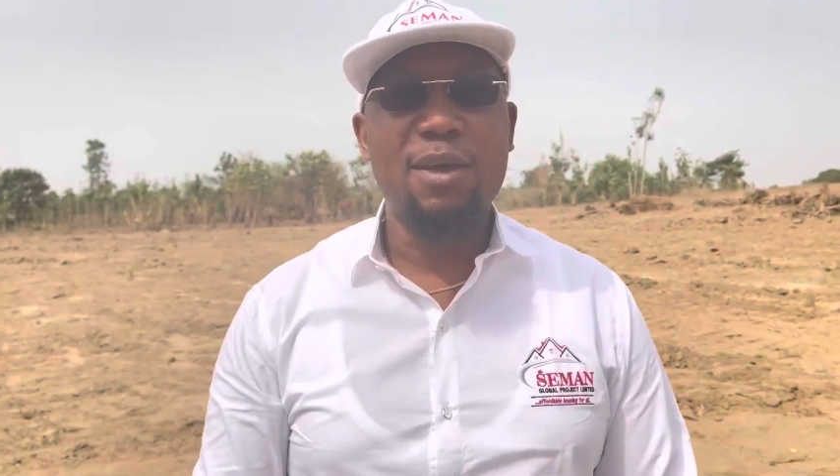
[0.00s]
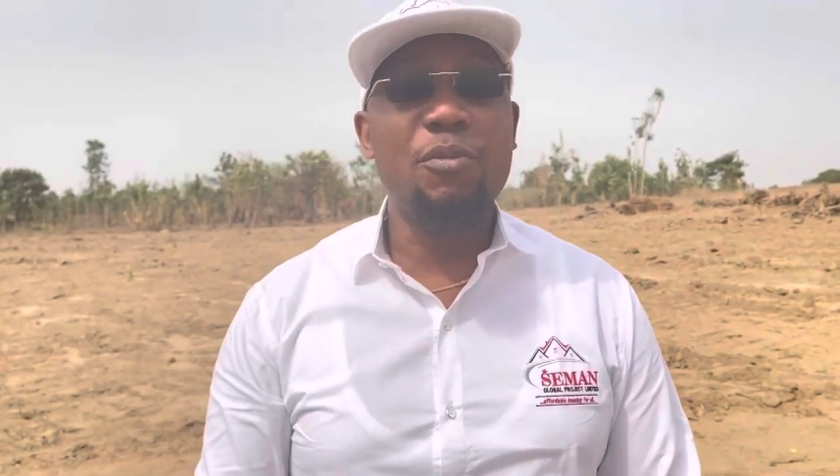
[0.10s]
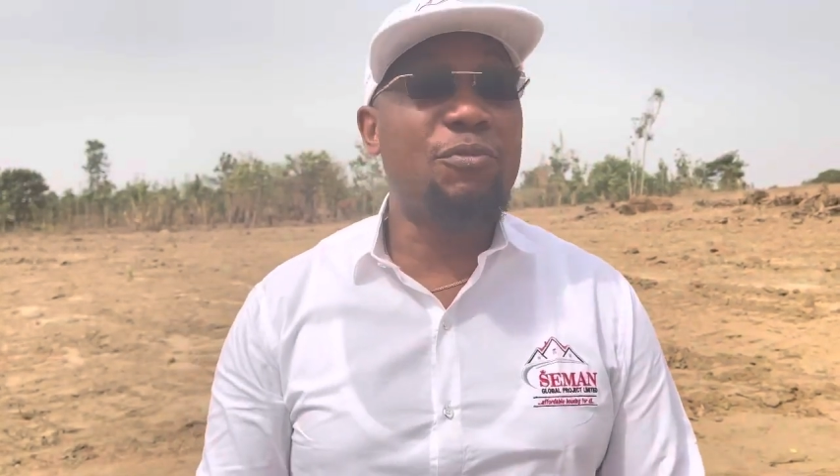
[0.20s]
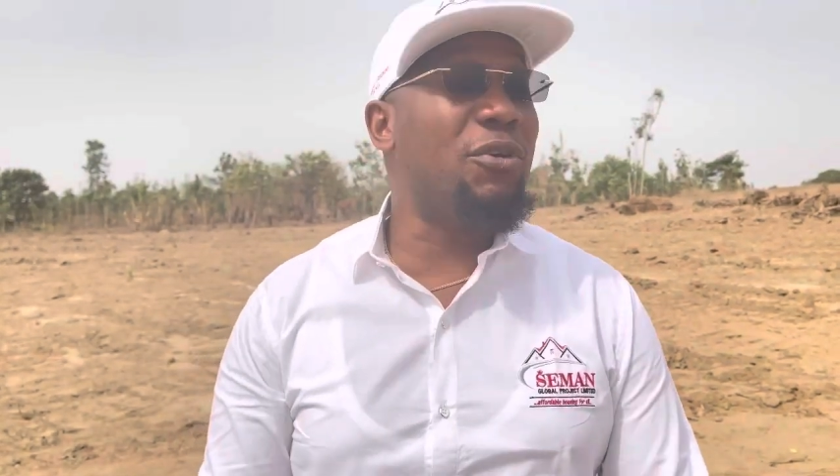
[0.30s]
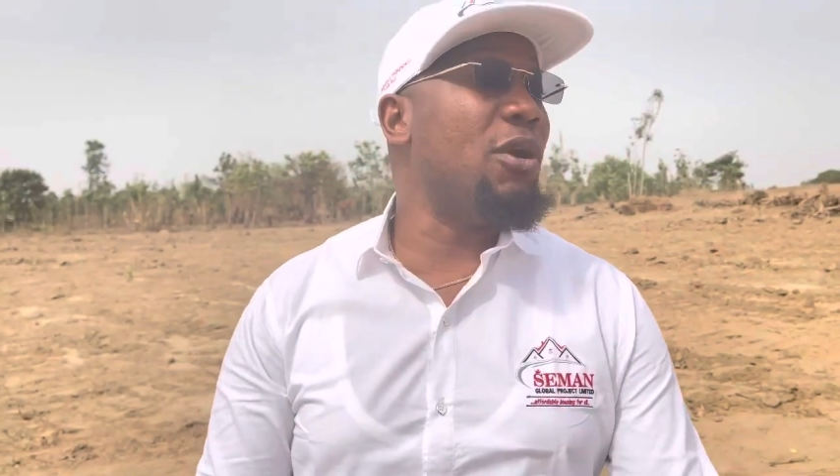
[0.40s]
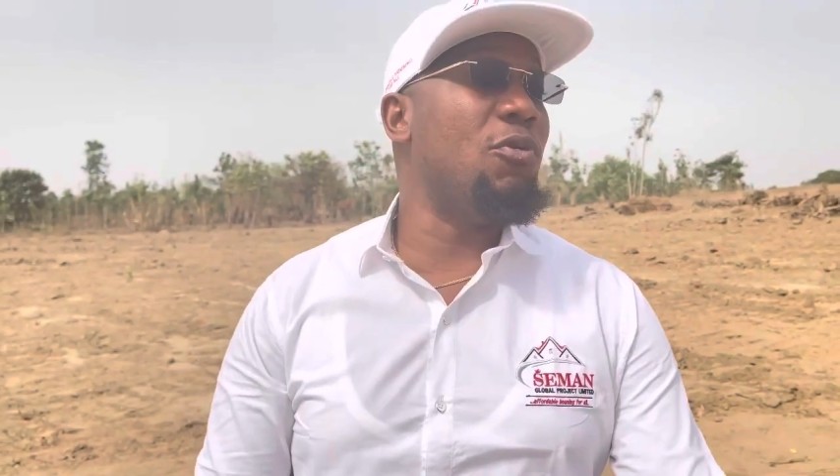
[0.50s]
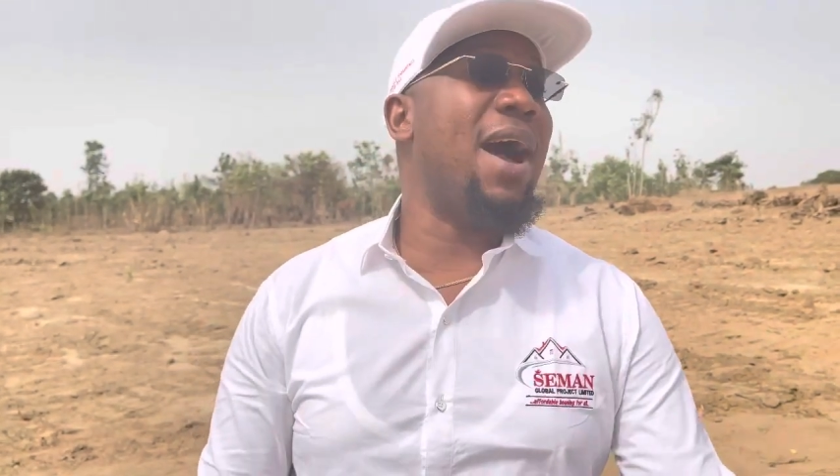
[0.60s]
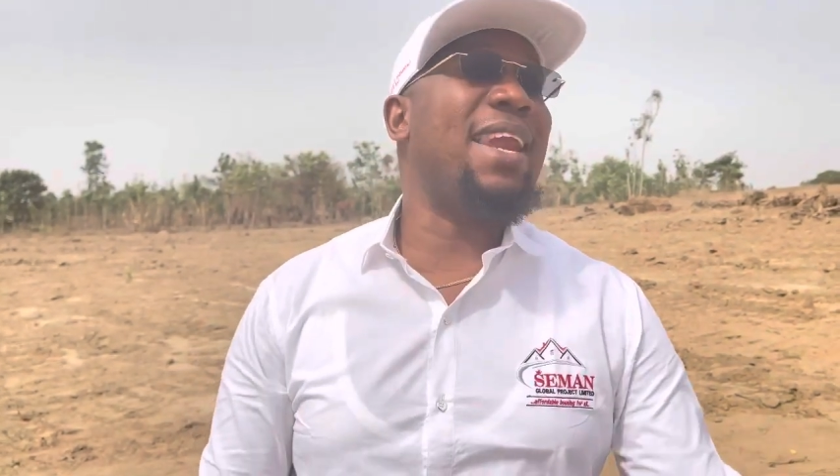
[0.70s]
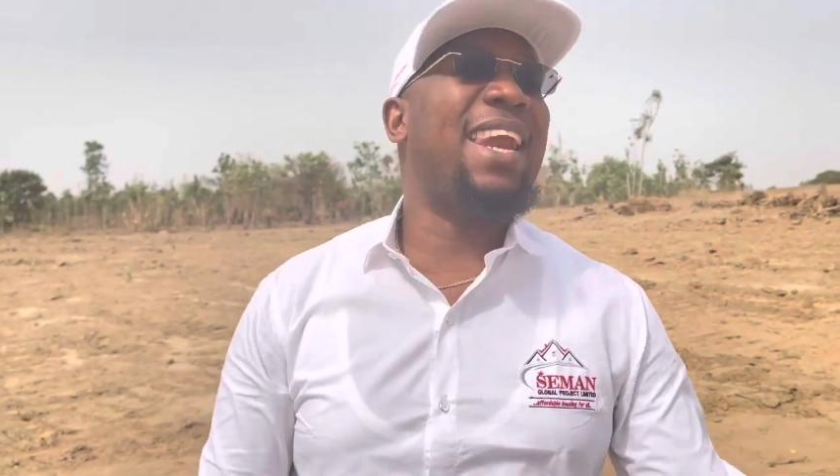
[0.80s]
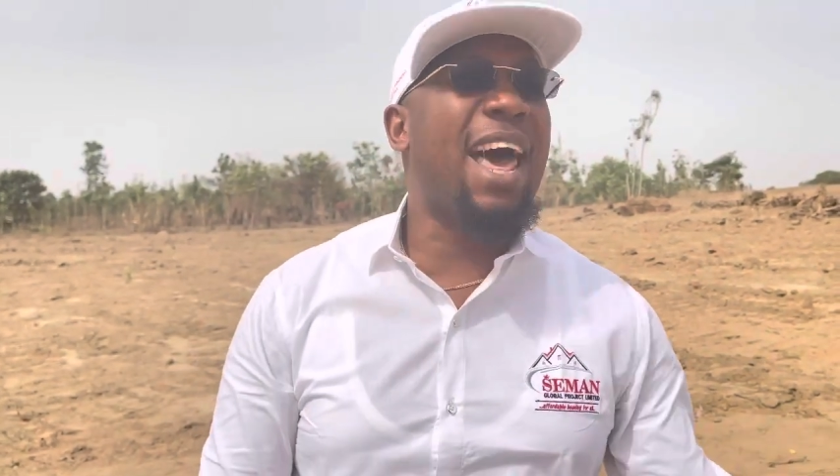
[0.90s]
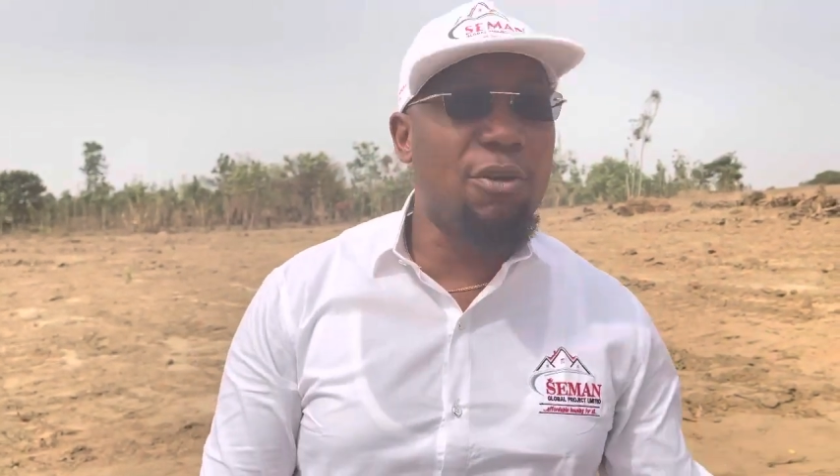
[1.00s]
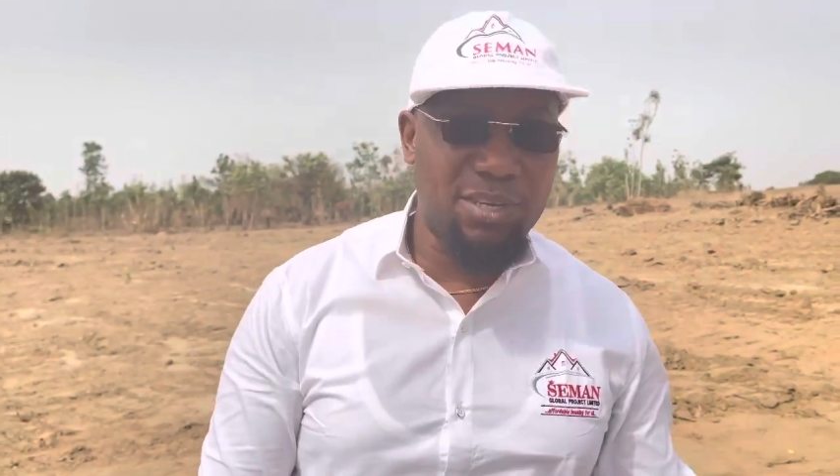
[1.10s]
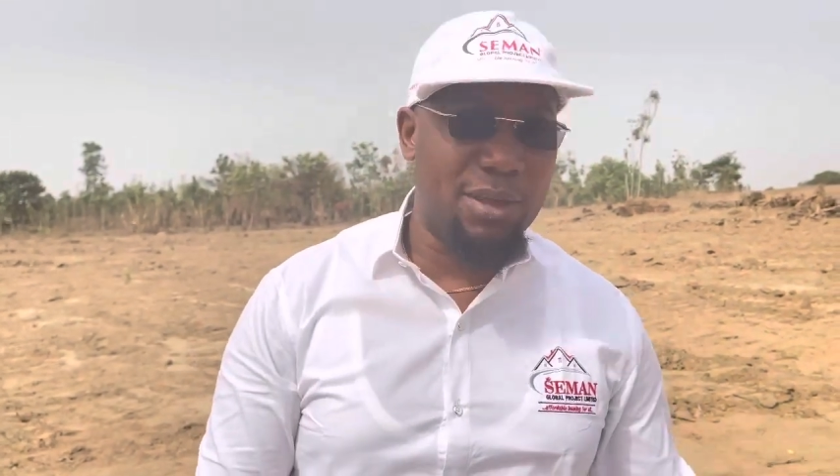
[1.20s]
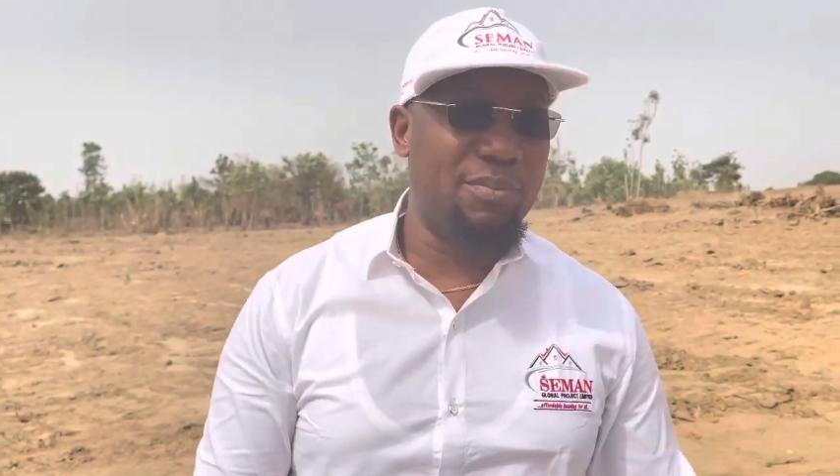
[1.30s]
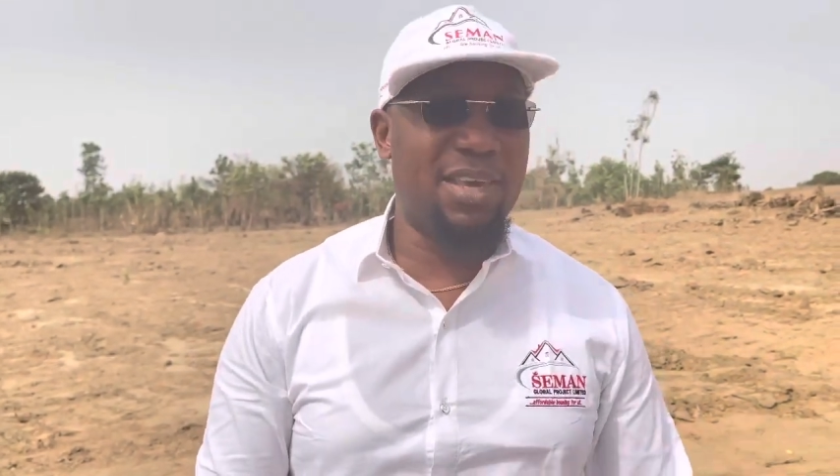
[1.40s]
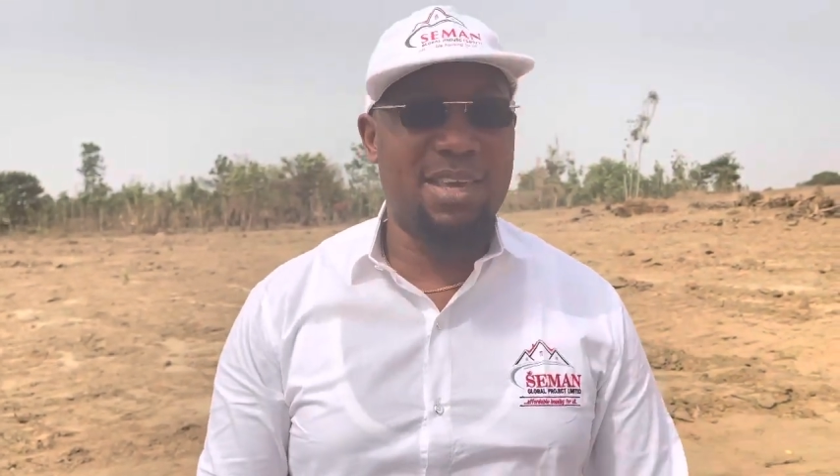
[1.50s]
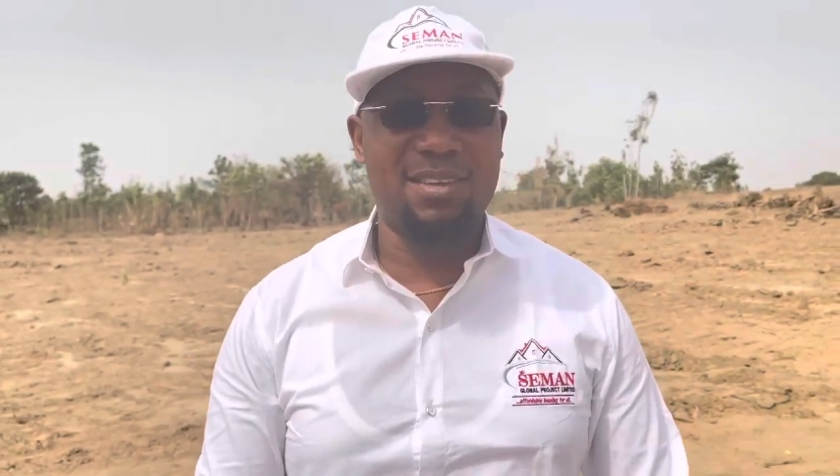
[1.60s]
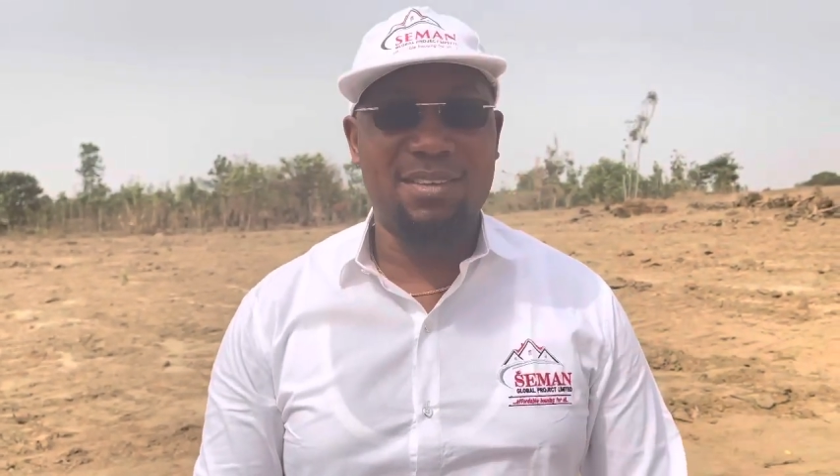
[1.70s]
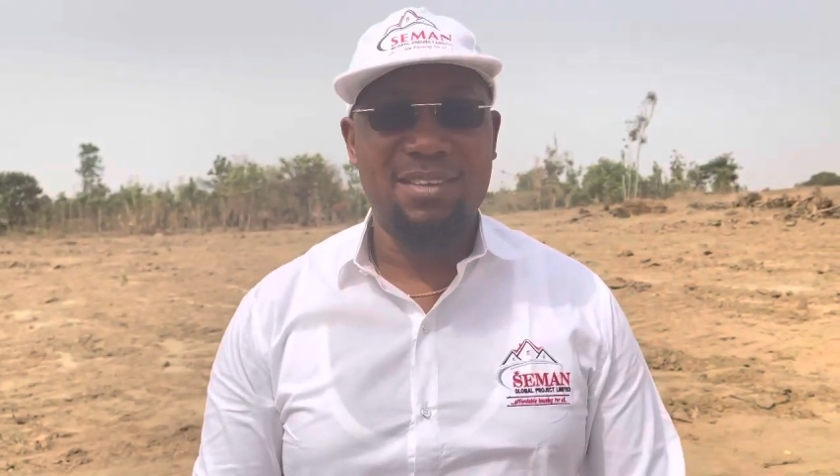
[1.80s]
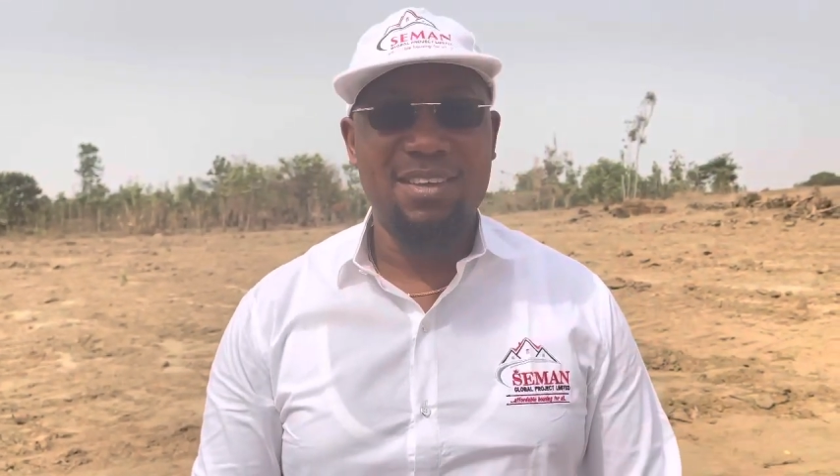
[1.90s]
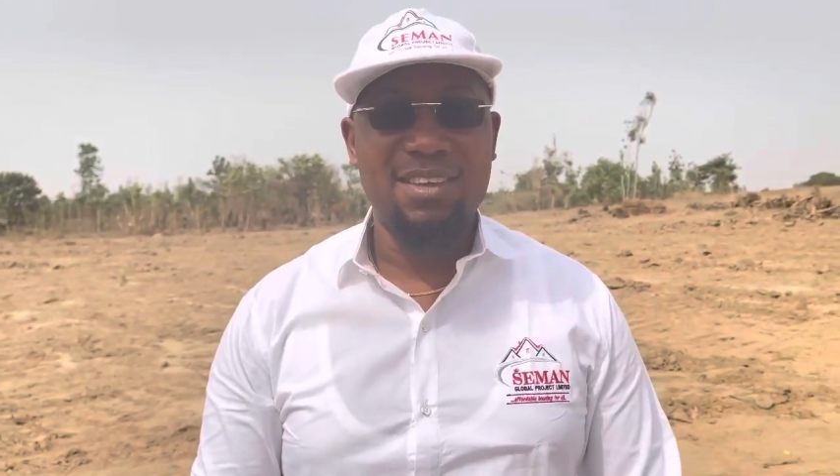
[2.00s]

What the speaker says: before they will allow them in.